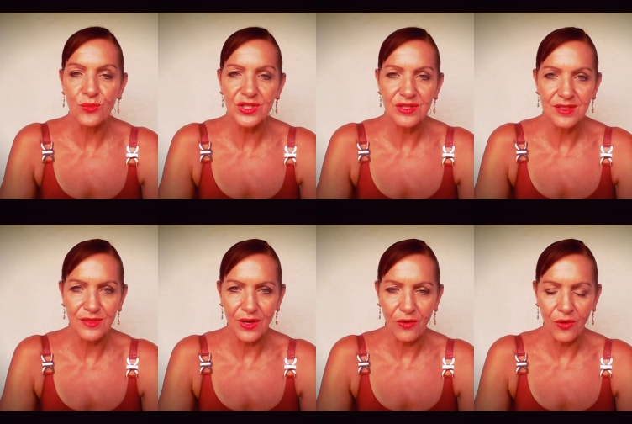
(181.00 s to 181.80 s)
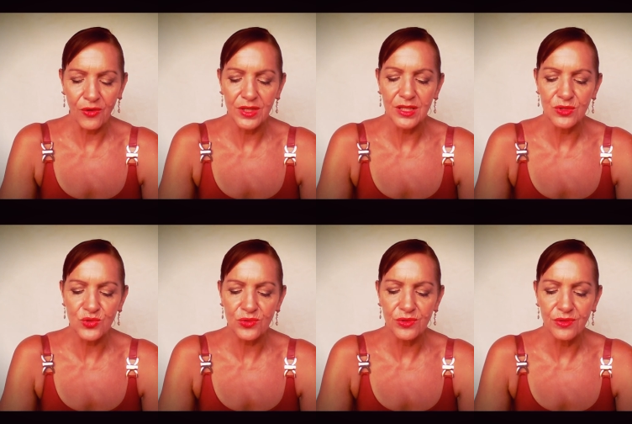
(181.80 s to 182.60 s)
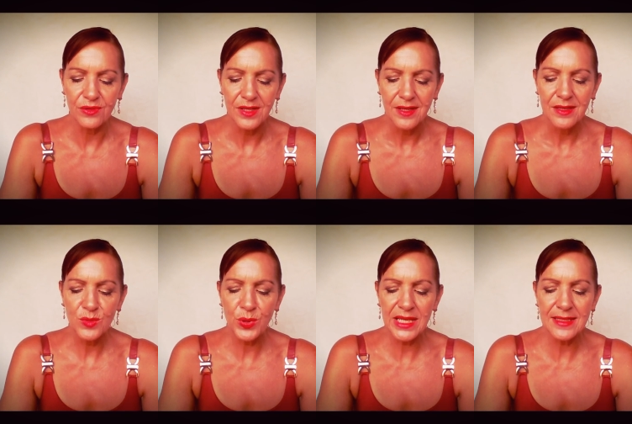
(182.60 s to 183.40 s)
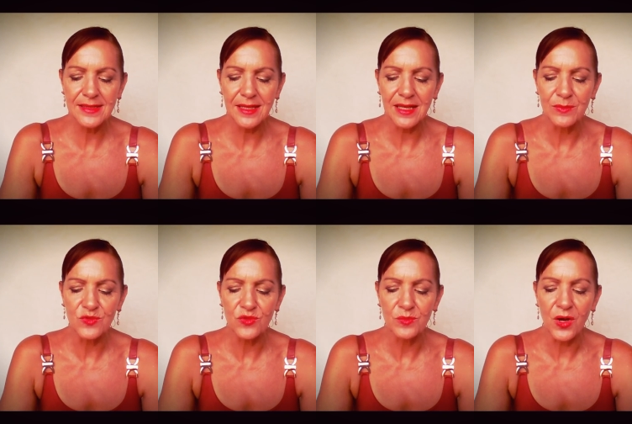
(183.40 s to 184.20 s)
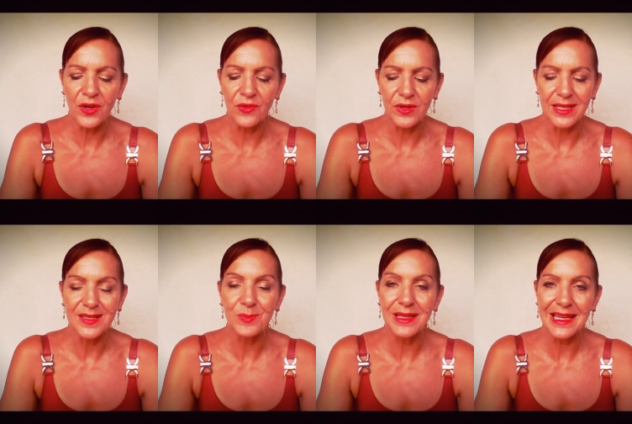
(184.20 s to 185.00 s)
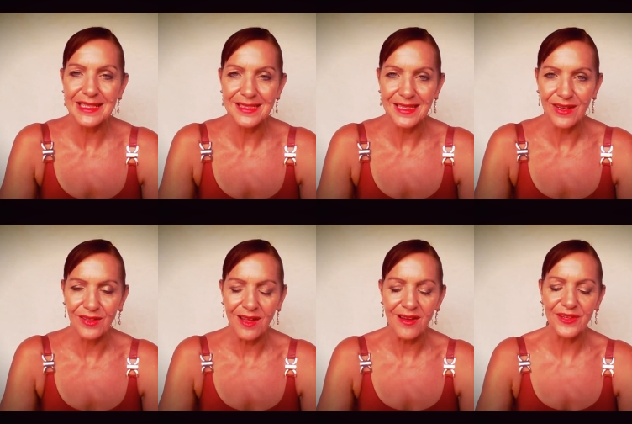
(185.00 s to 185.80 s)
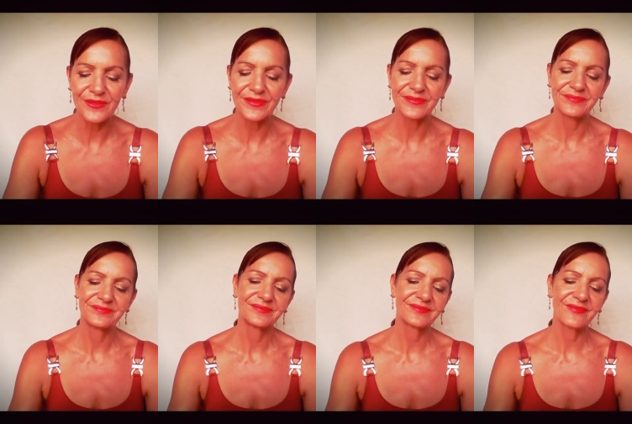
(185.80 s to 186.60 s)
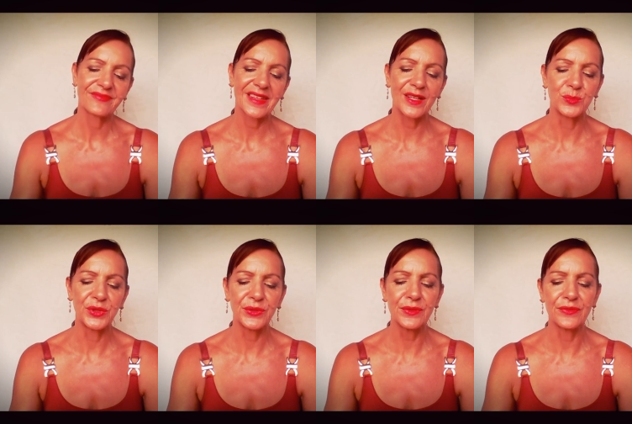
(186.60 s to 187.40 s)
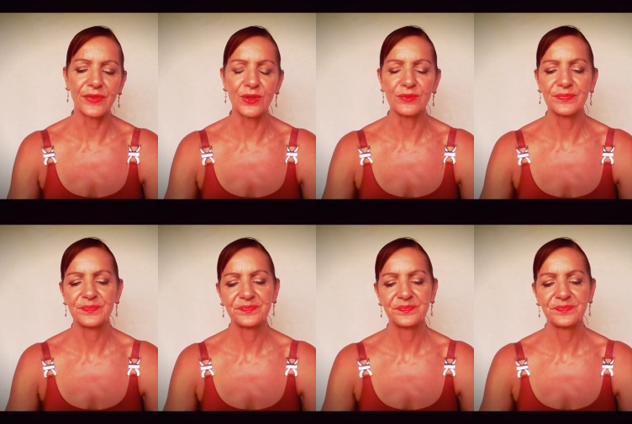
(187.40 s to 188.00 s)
richness of our own inner truth, the peace that comes from honouring its place in our life. How beautiful.